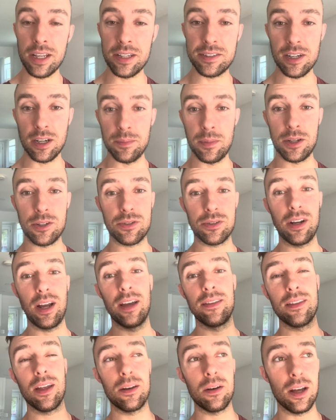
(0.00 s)
East Elementary
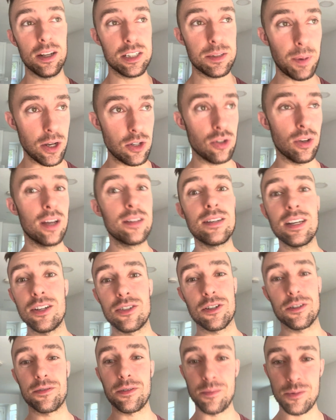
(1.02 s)
and then a special ed
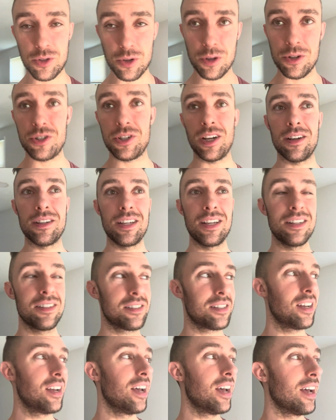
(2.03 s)
teacher from Georgetown
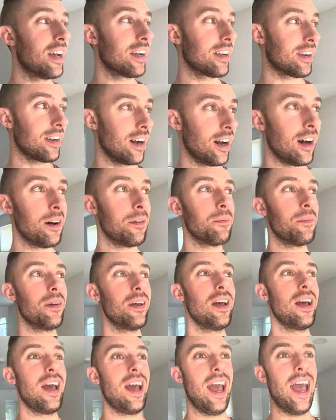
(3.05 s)
East come
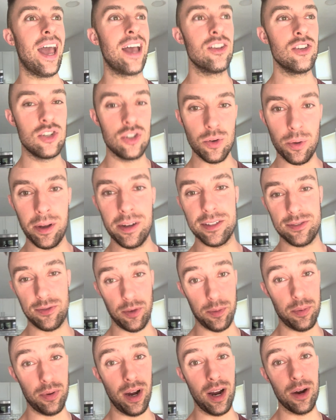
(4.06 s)
and join us for
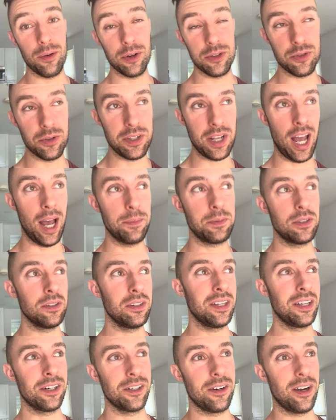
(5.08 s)
prayer, which was
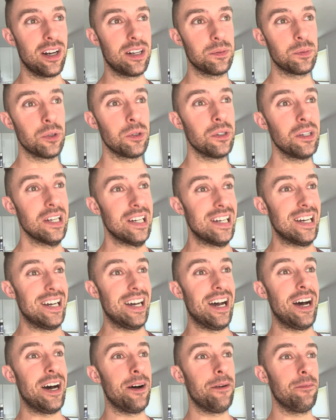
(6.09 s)
absolutely incredible.
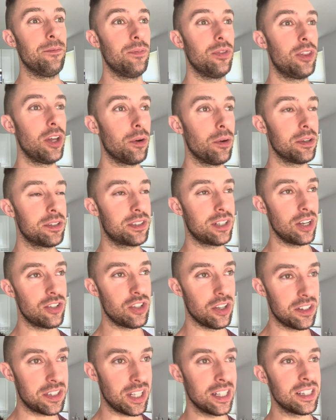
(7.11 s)
There was such
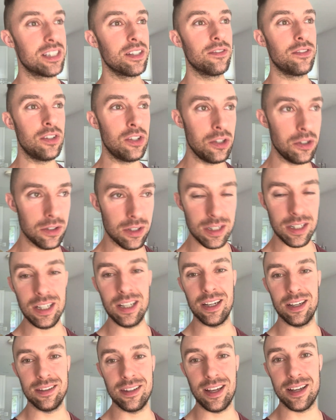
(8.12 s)
a sense of unity
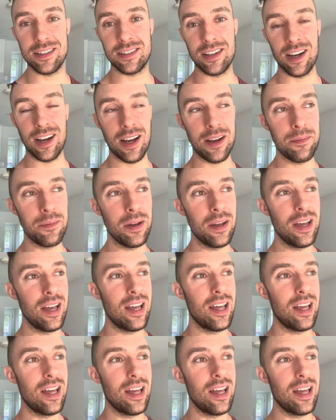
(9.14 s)
in that time.